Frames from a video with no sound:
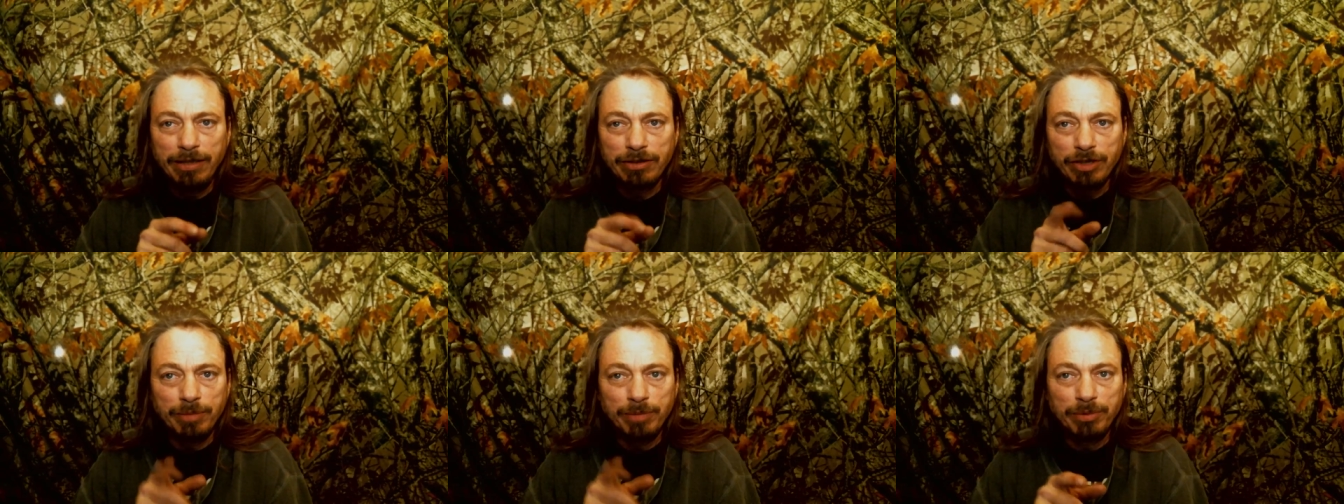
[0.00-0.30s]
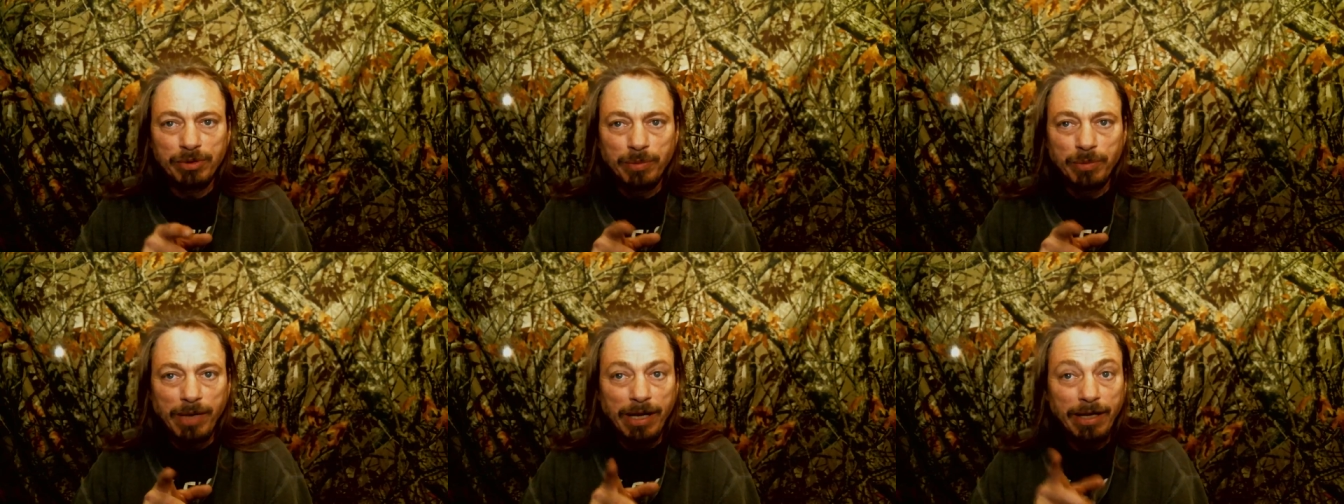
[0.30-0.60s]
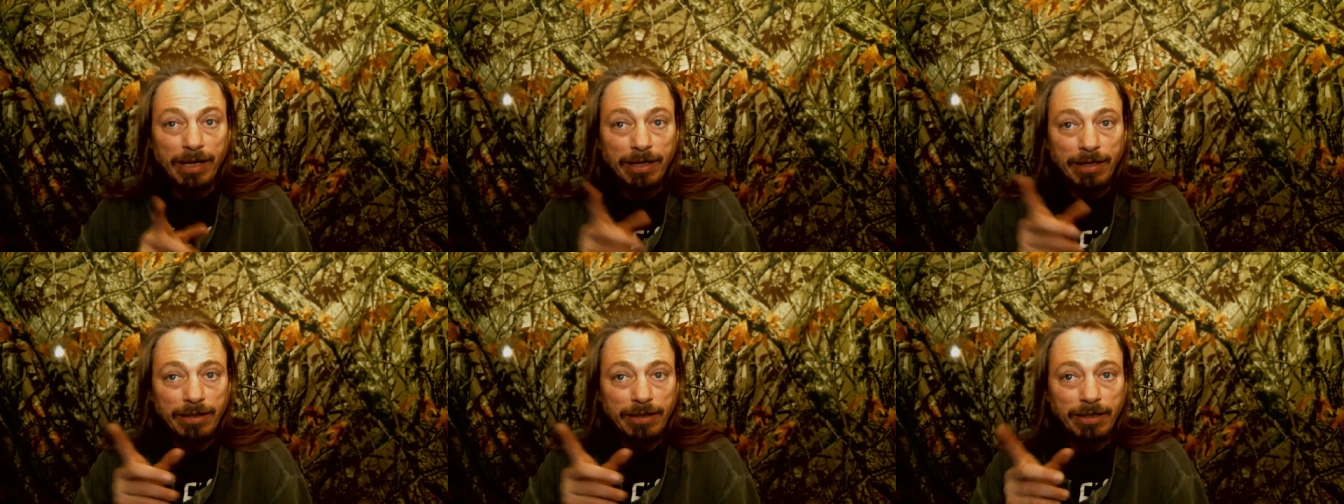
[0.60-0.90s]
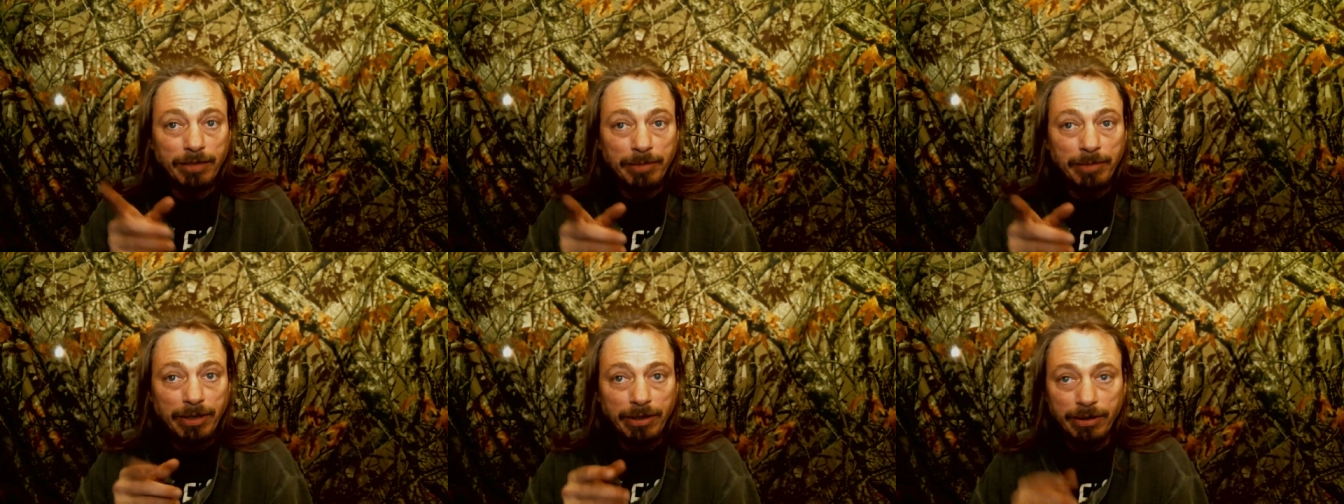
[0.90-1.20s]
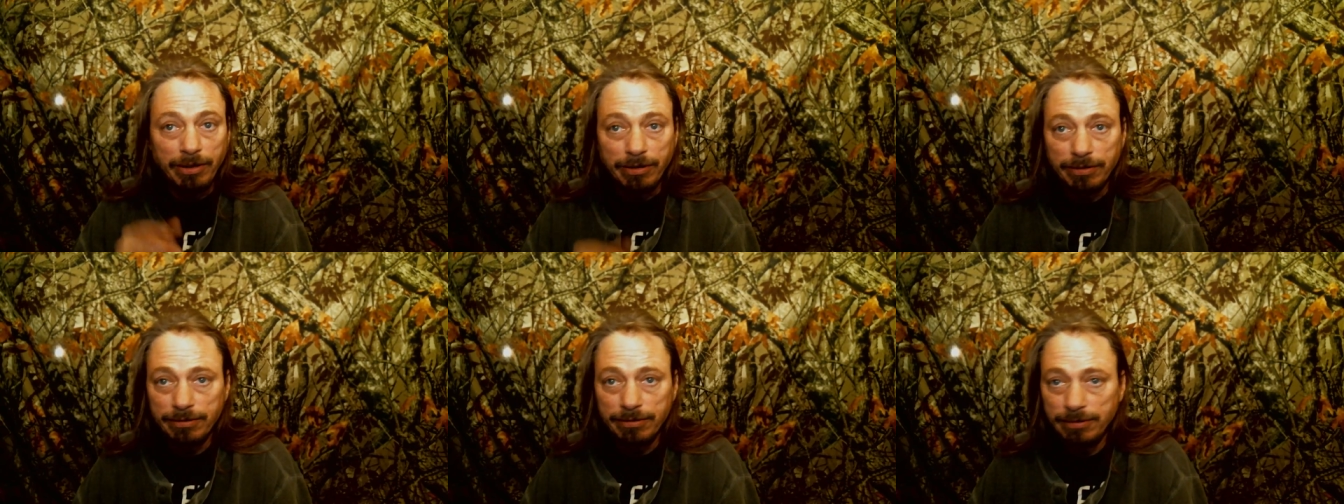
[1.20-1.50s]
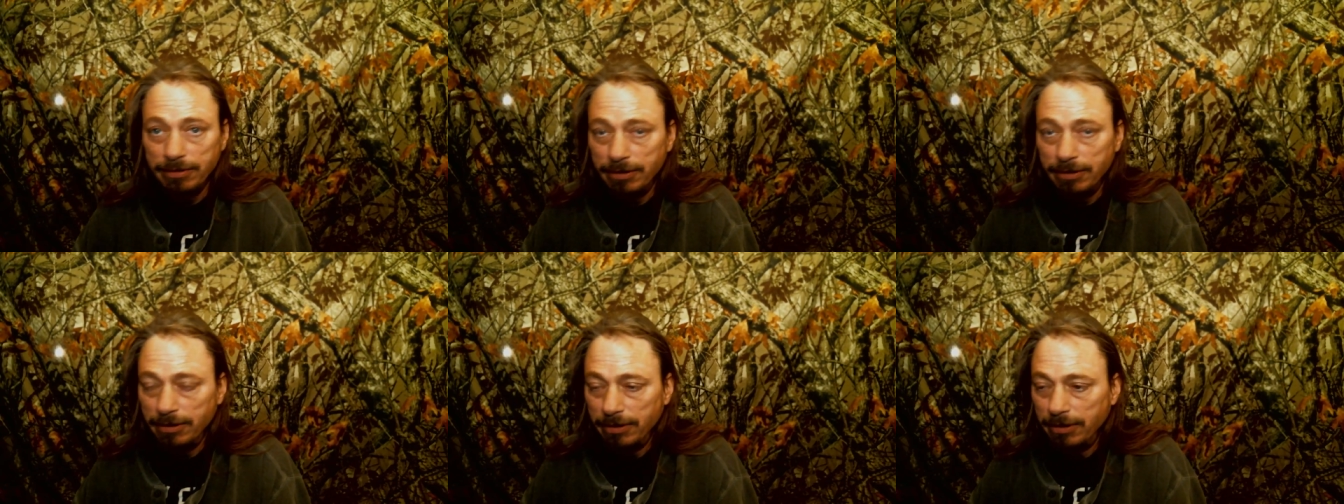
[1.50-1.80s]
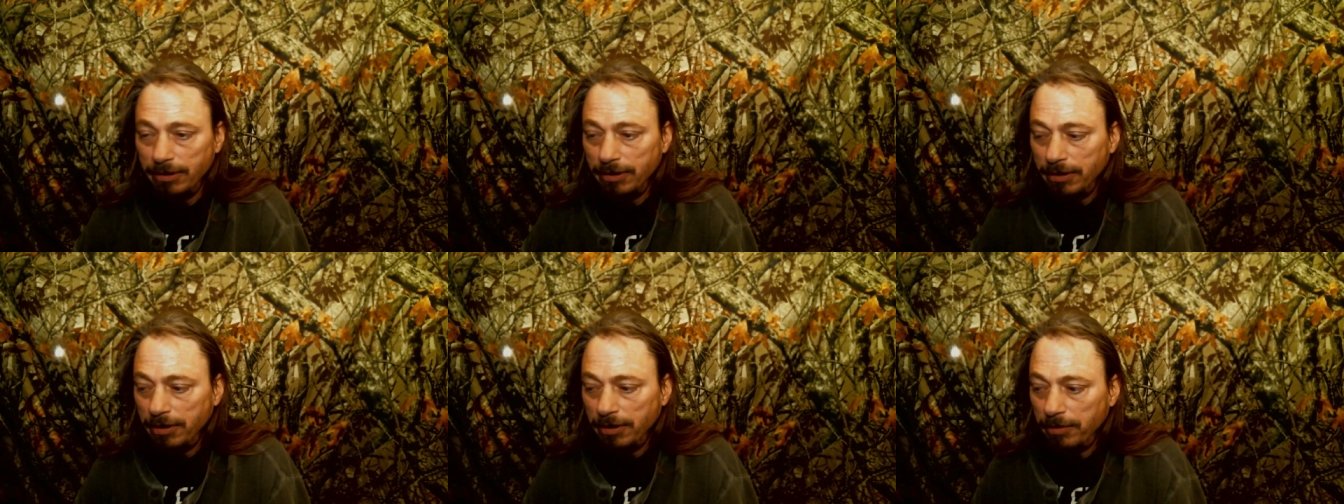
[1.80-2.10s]
cheapest way, let me know.
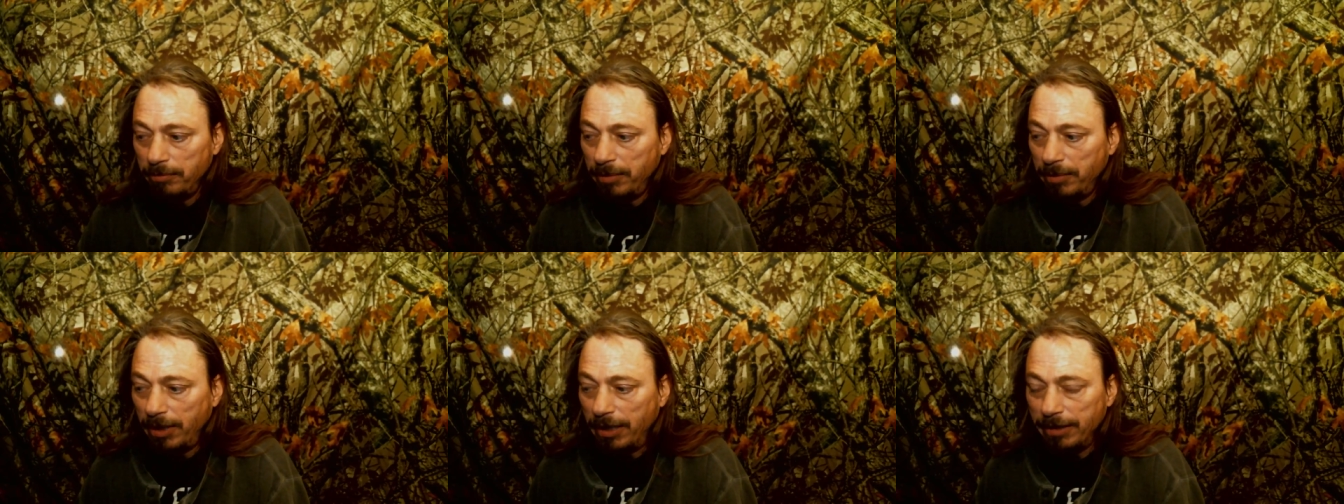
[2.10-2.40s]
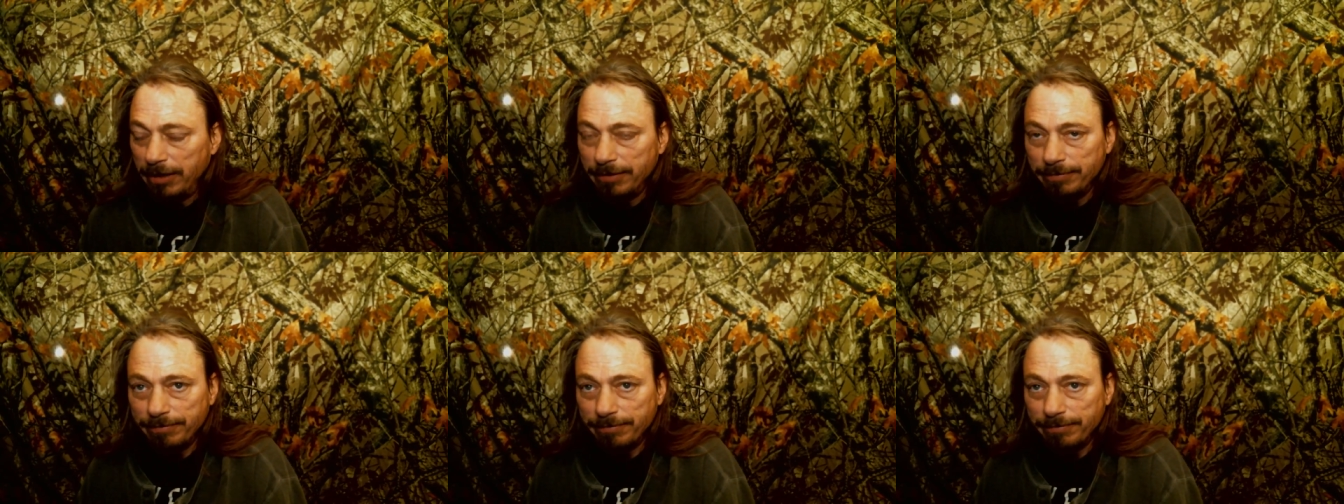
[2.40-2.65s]
But,